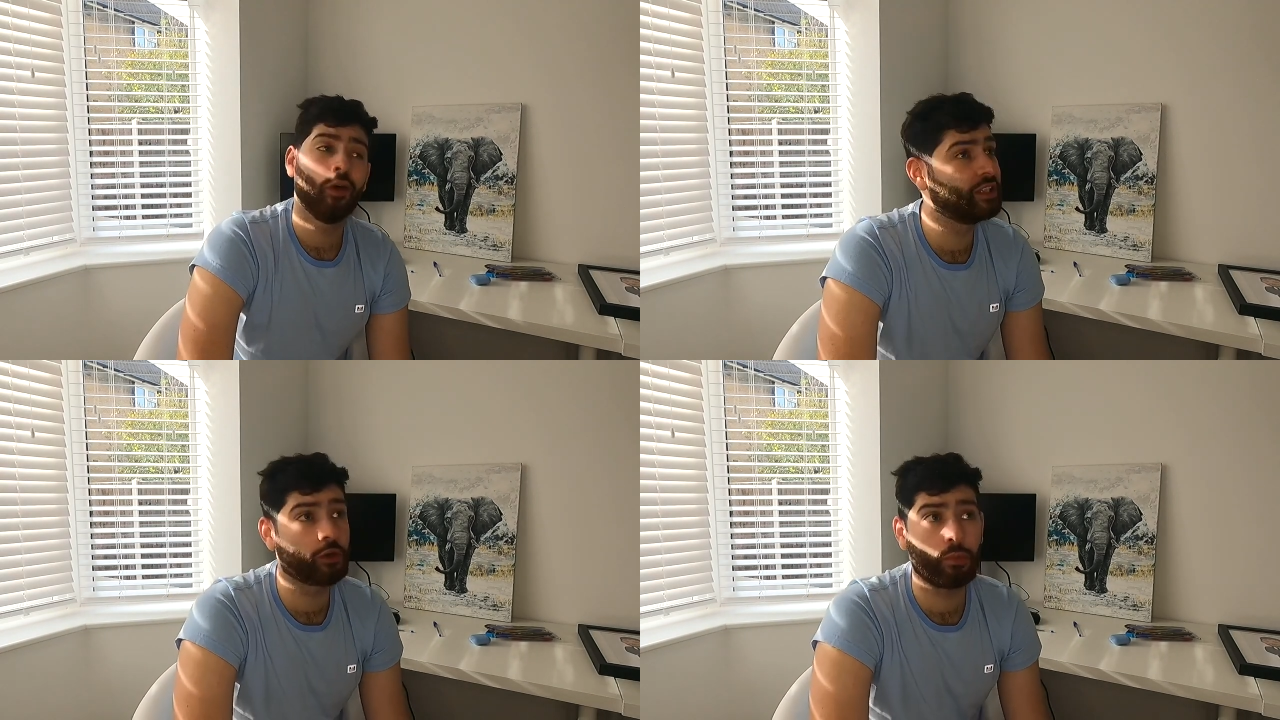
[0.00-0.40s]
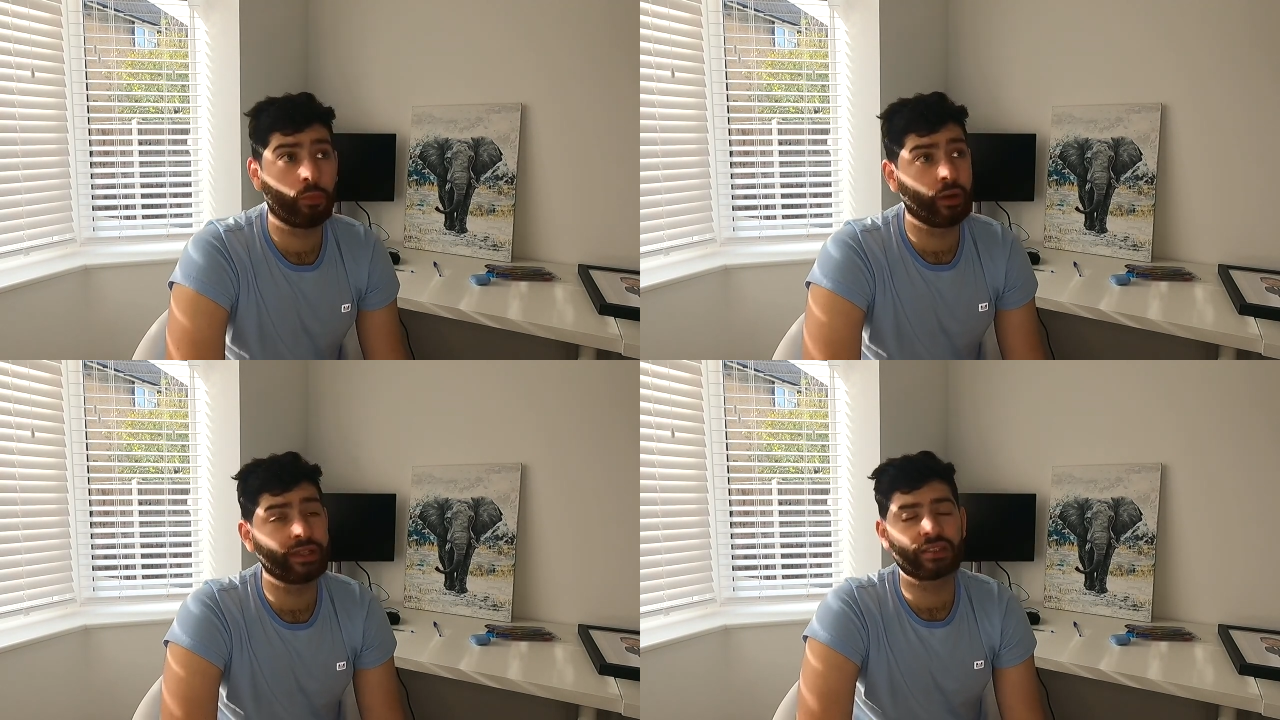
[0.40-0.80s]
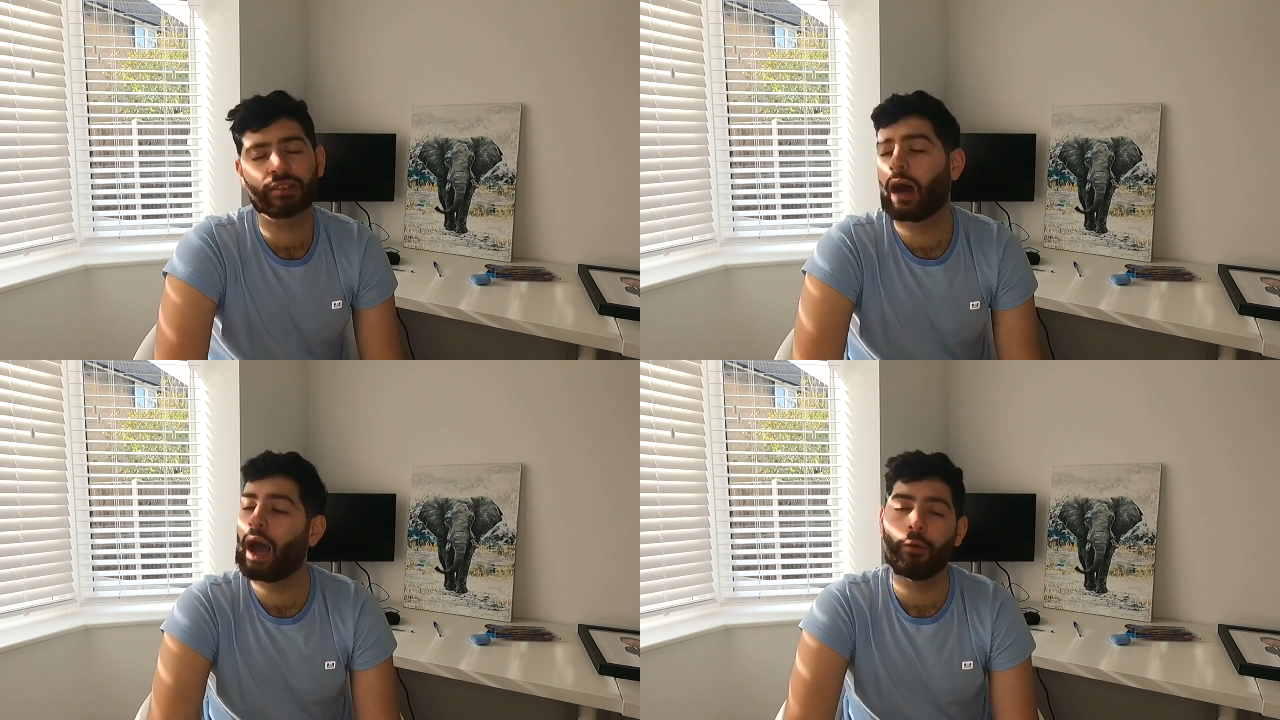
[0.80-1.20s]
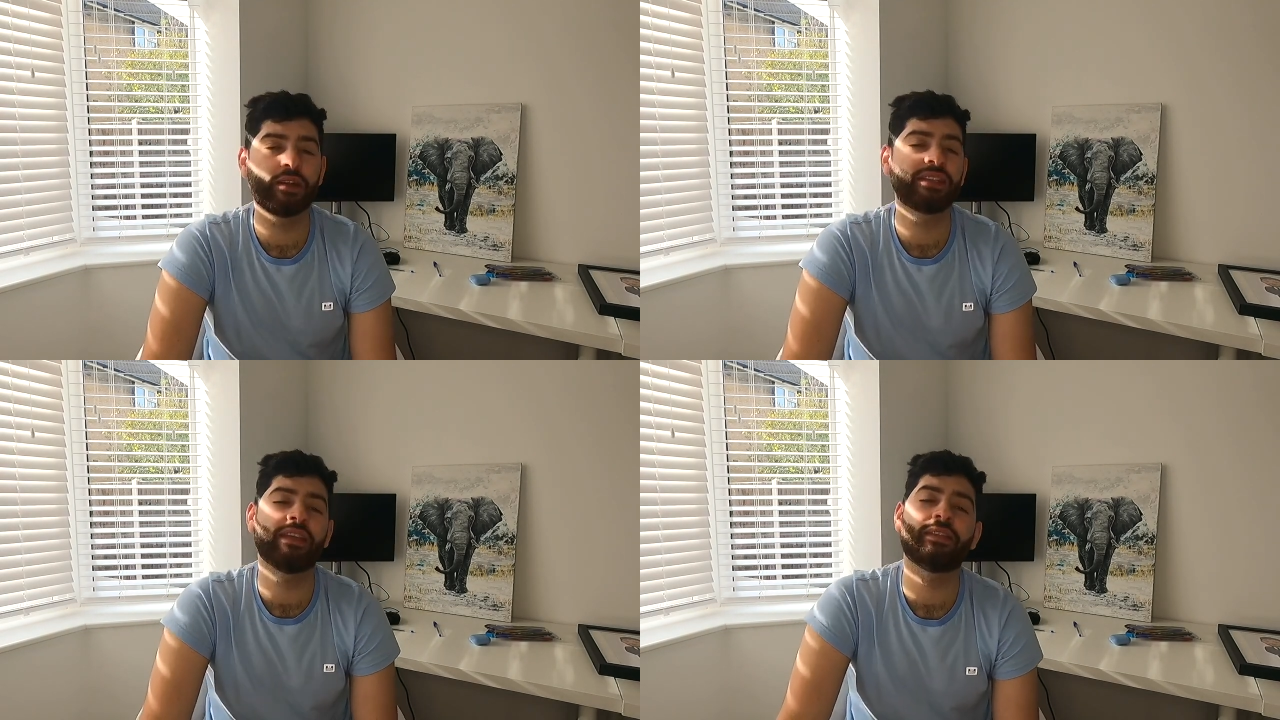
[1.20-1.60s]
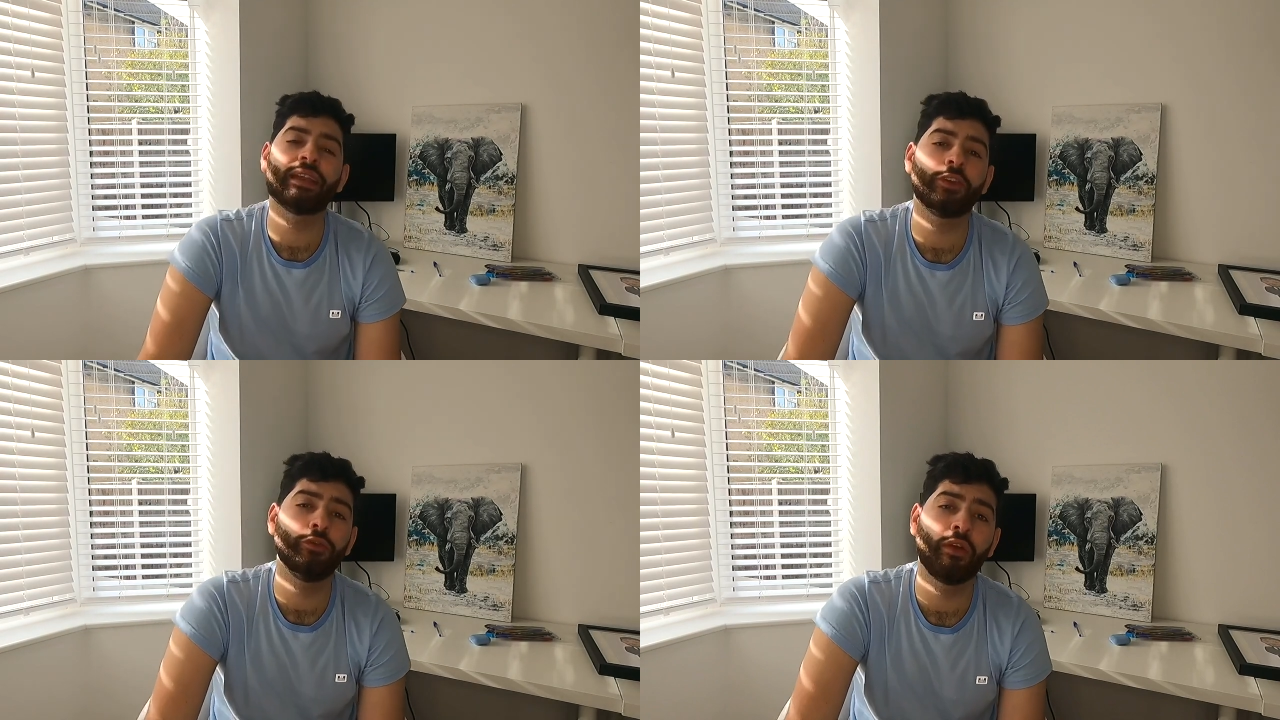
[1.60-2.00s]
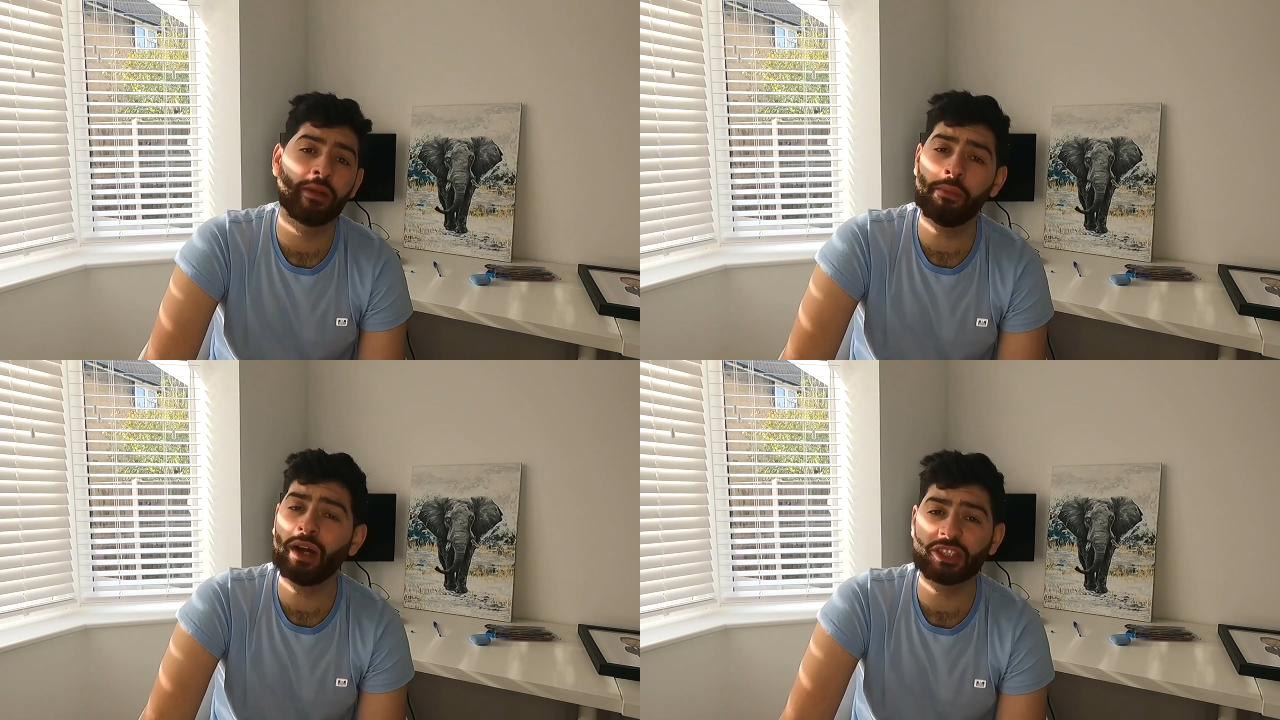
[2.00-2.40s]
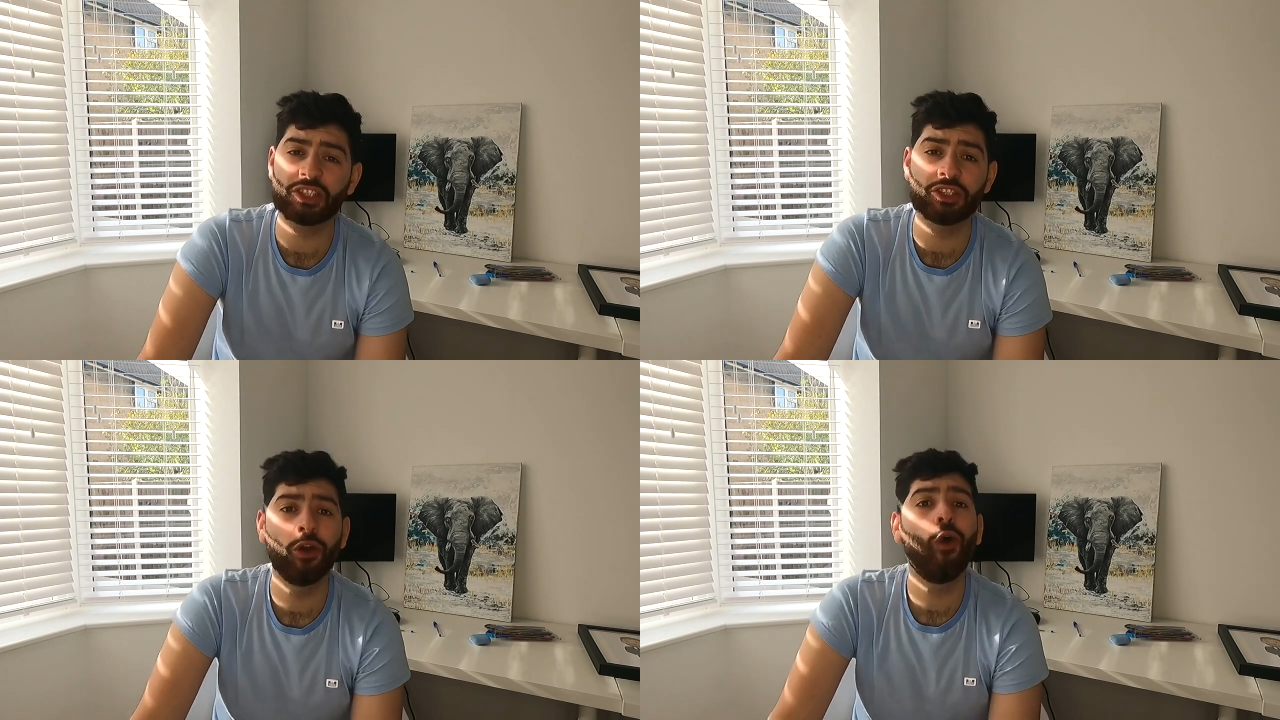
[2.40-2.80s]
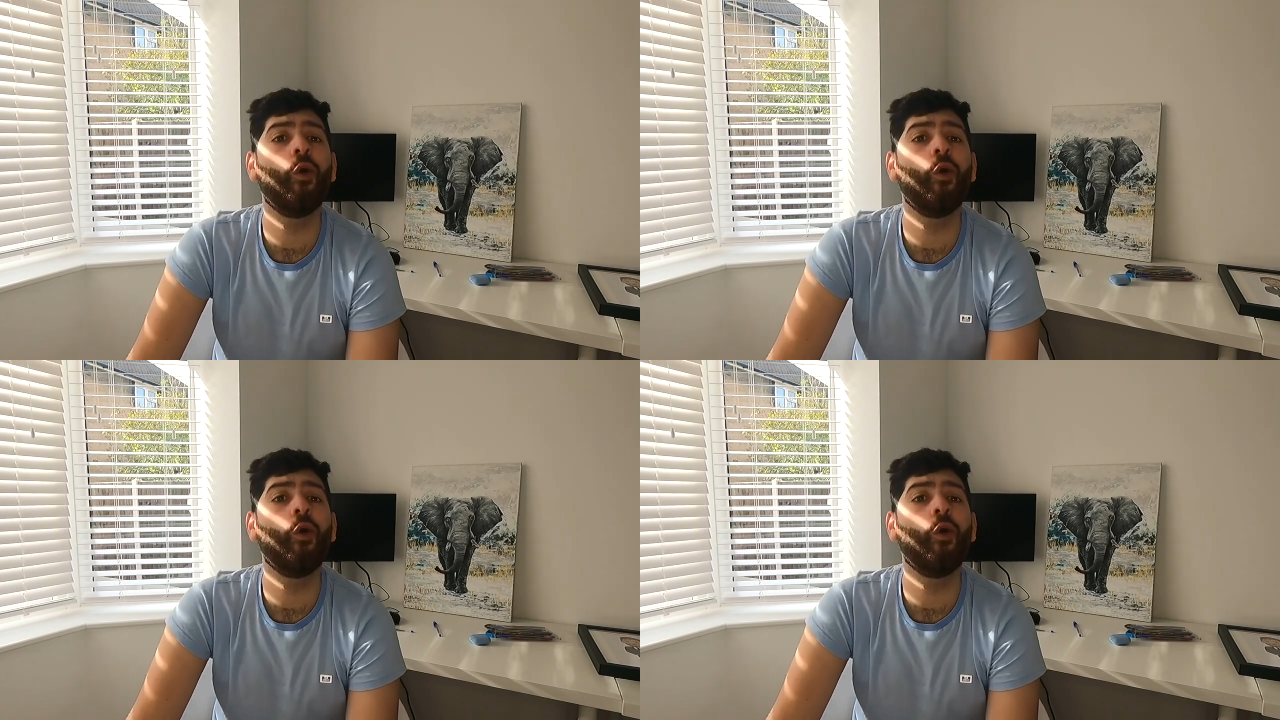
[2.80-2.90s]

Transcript: zero points, I would have said thank you very much.